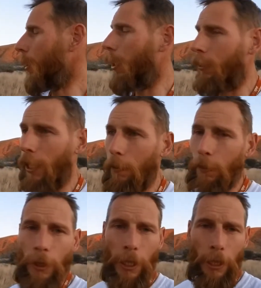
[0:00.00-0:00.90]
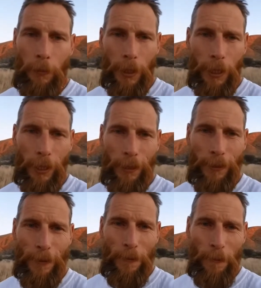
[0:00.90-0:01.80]
you know, camping at Innamincka,
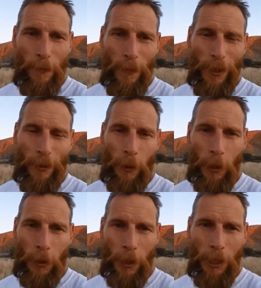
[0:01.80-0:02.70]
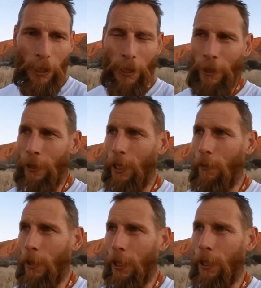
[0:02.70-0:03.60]
where the trees are there at
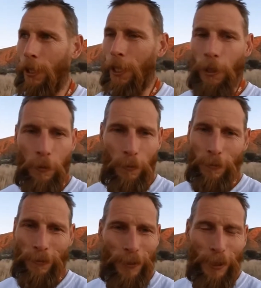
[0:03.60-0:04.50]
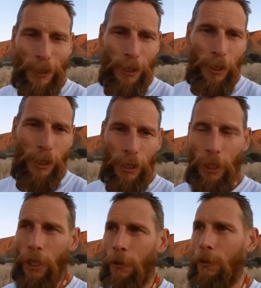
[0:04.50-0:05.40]
Innamincka and help,
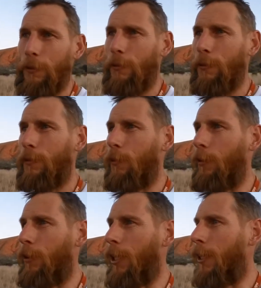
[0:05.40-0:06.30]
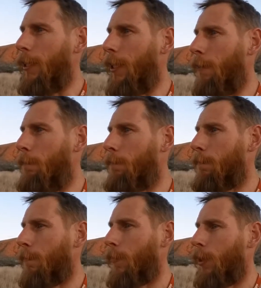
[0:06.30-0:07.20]
you know, with the um,
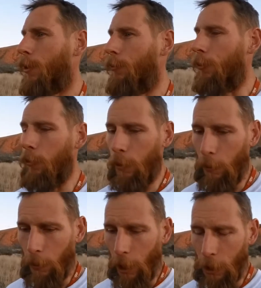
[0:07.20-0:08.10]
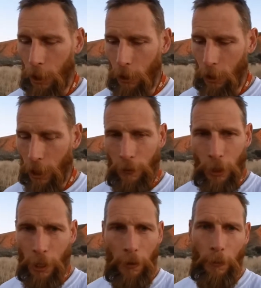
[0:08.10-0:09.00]
the food preparation and just having
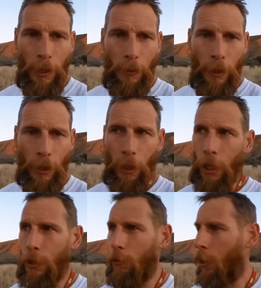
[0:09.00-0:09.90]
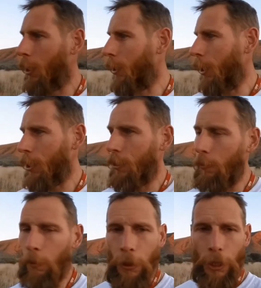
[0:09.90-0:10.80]
sharing a beer with the guys, riding next to
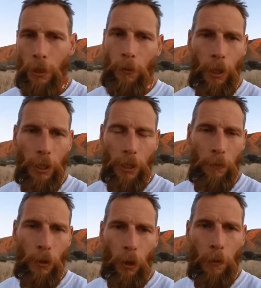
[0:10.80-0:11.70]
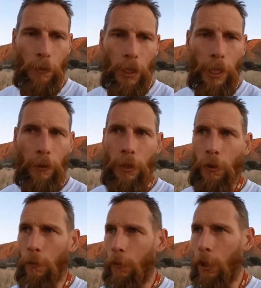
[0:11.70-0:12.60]
them, pushing the bike sometimes in areas
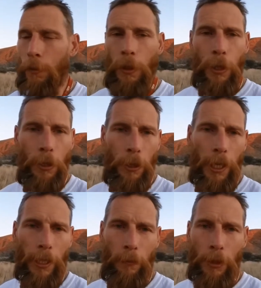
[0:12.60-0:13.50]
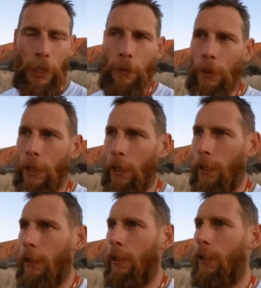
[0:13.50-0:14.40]
like Merty Merty Track up to Innamincka.